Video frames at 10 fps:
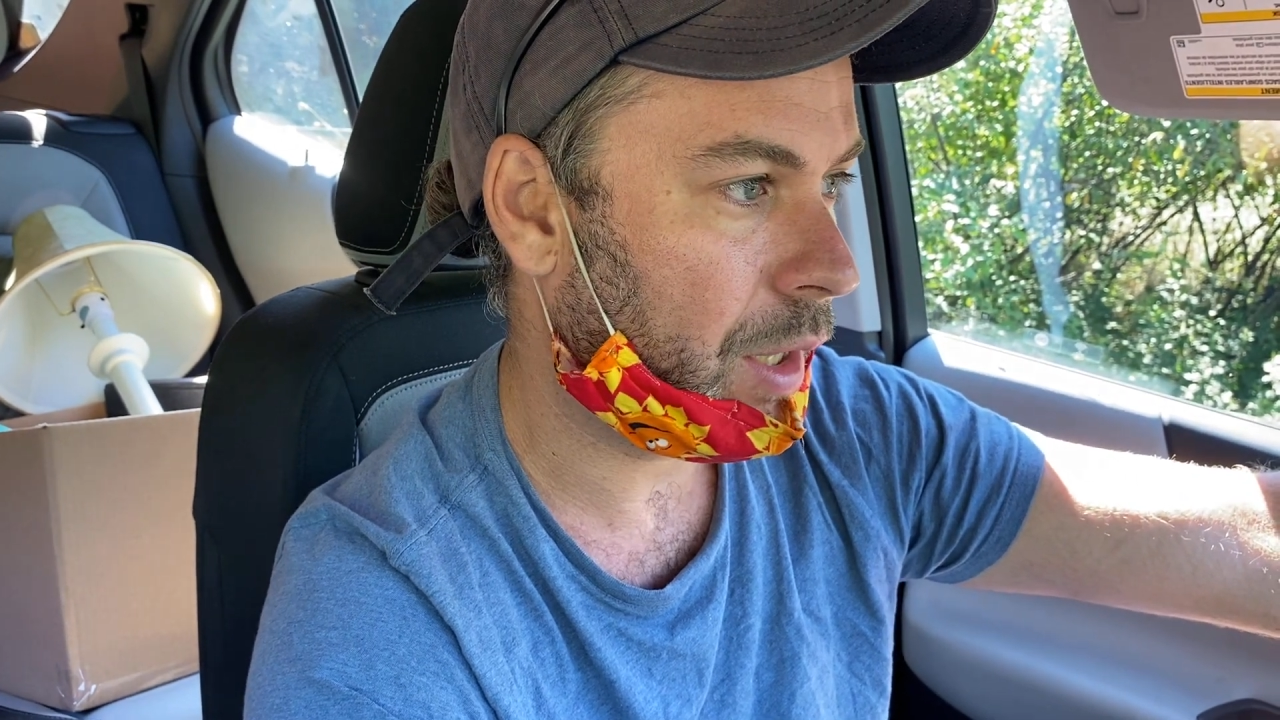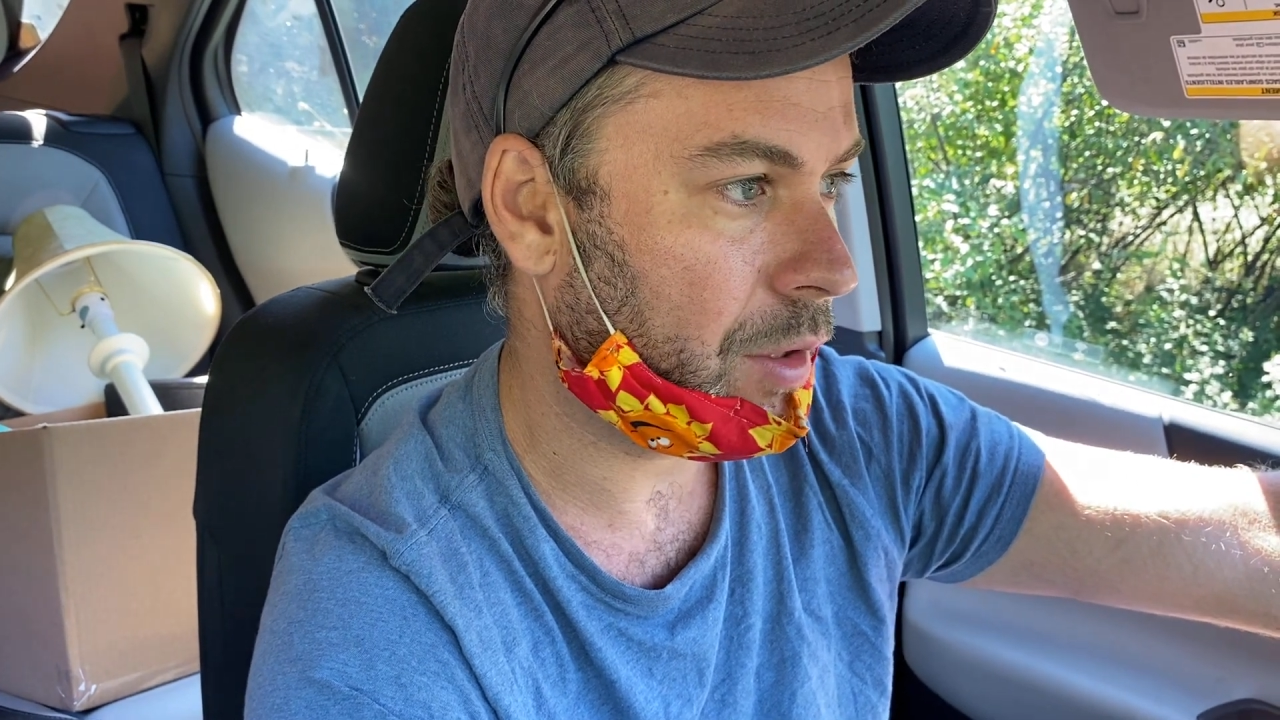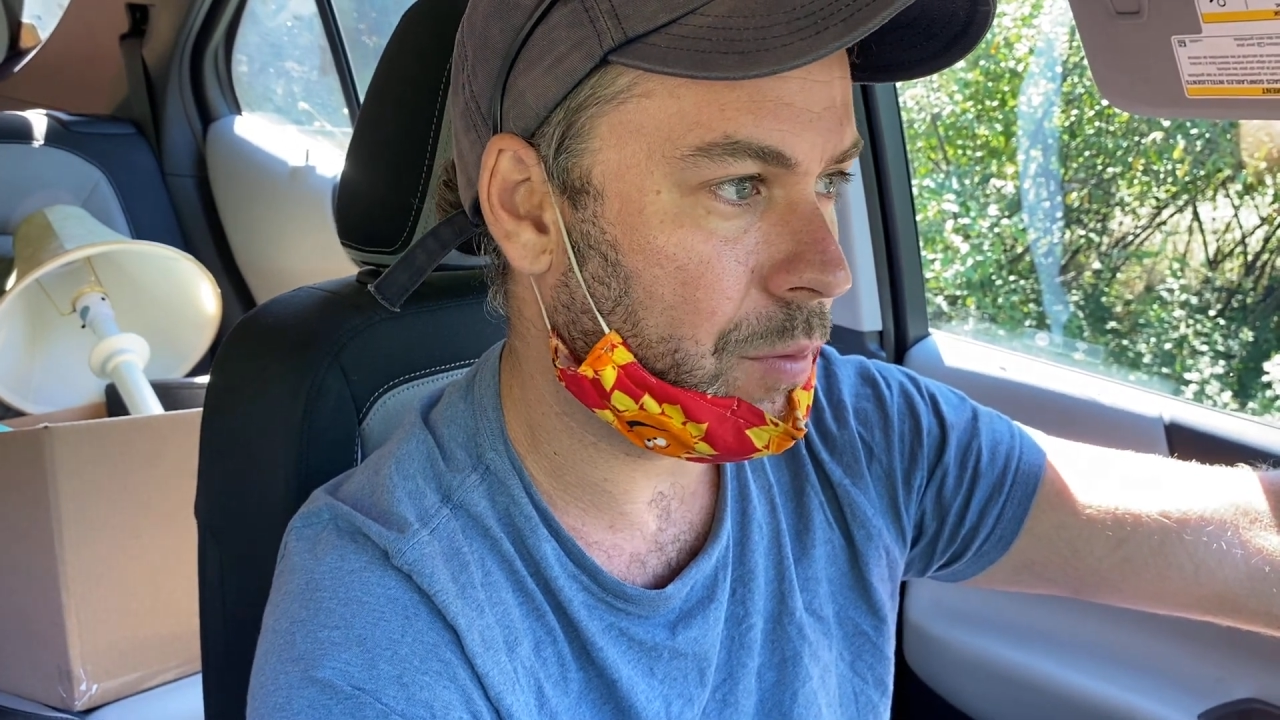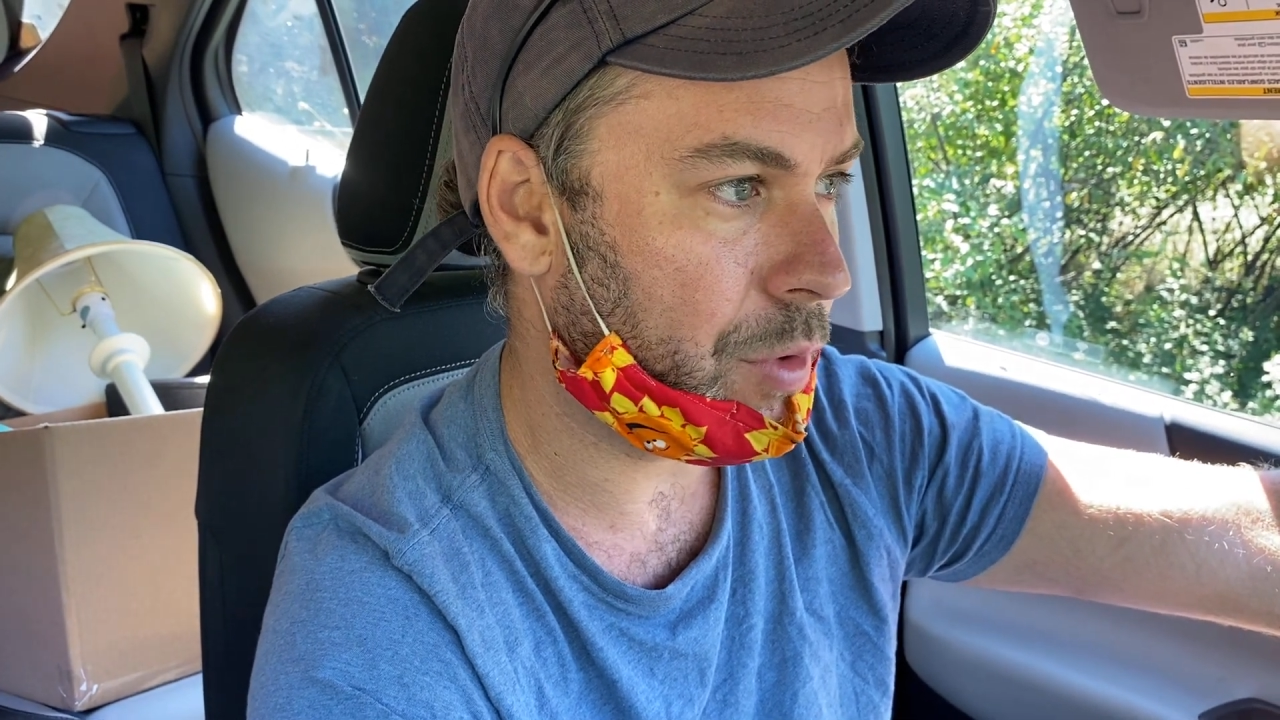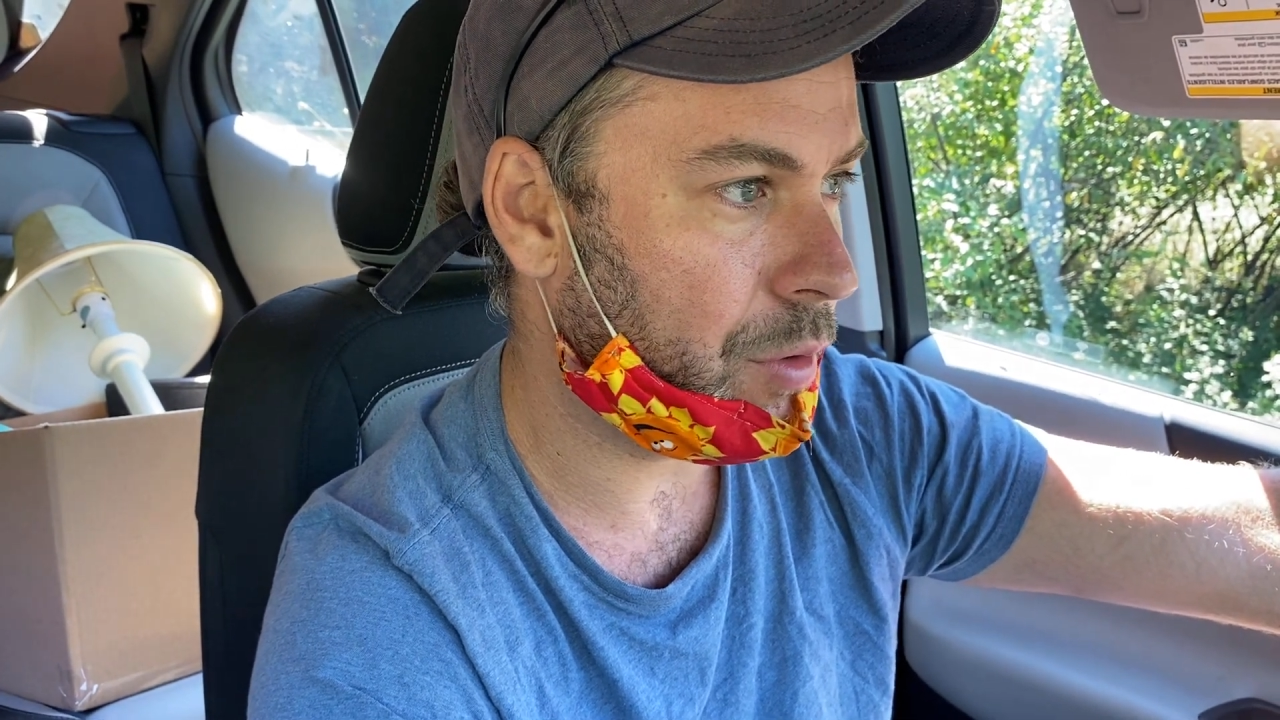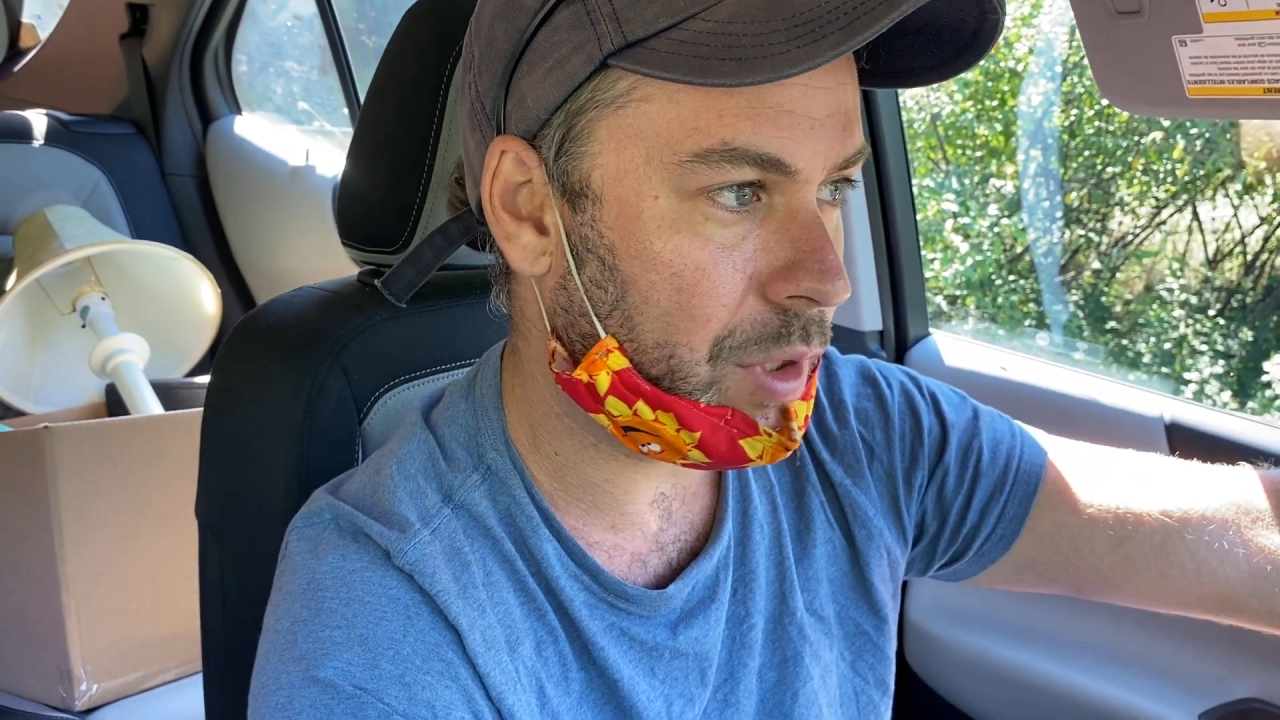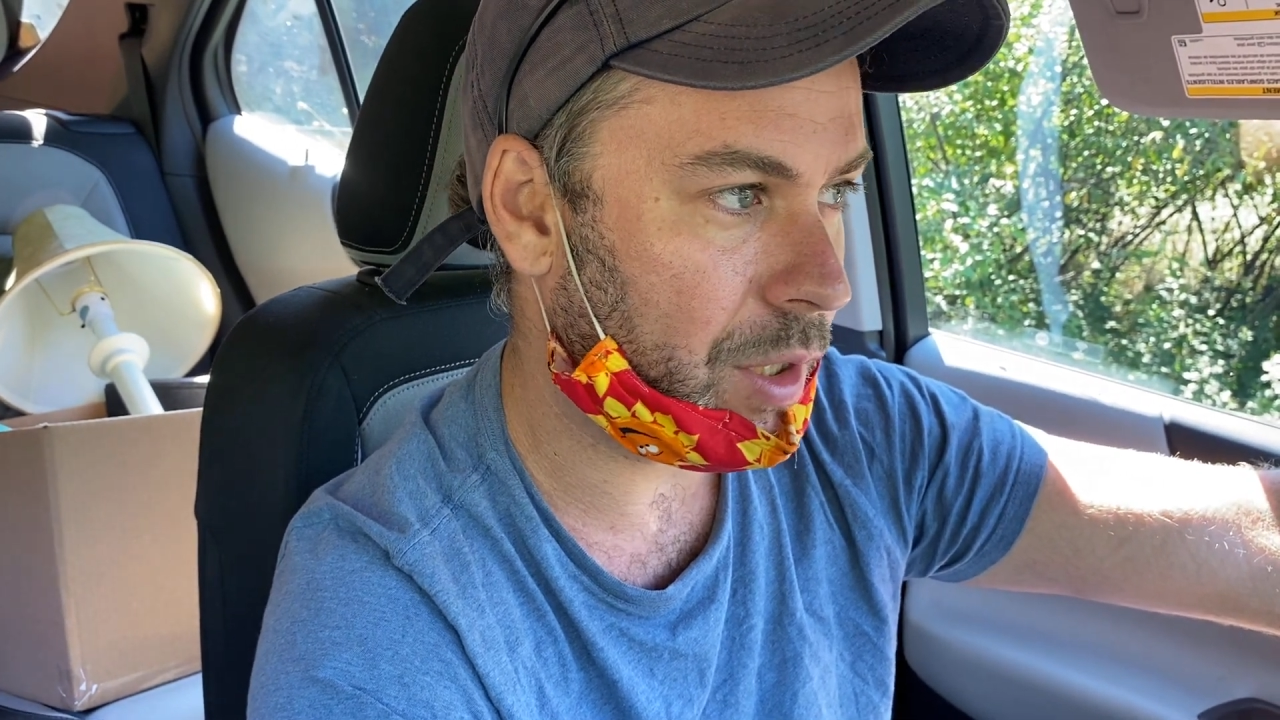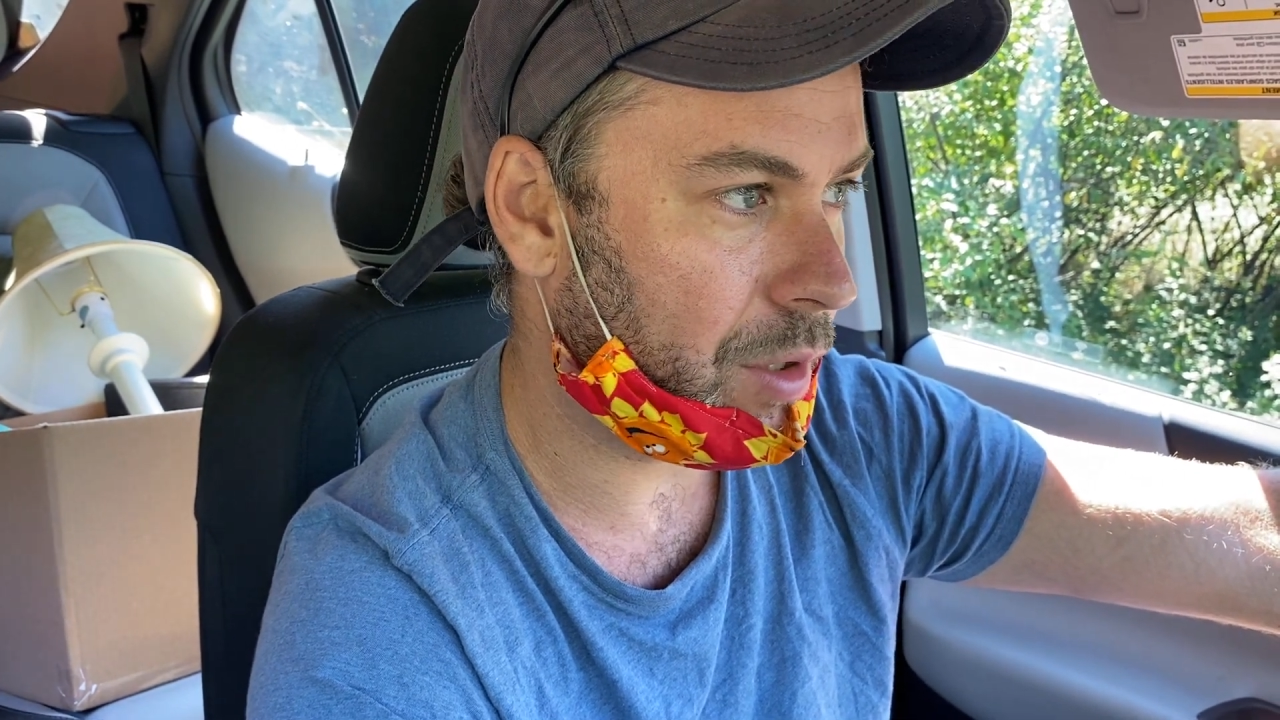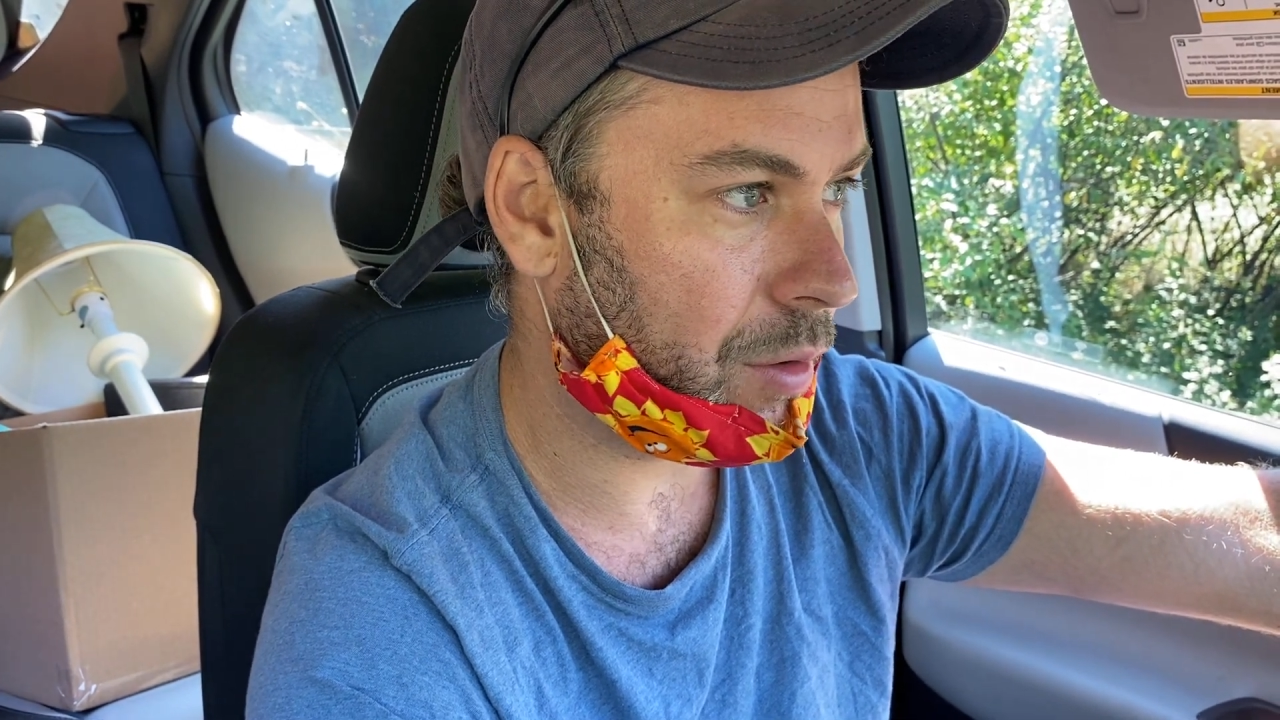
community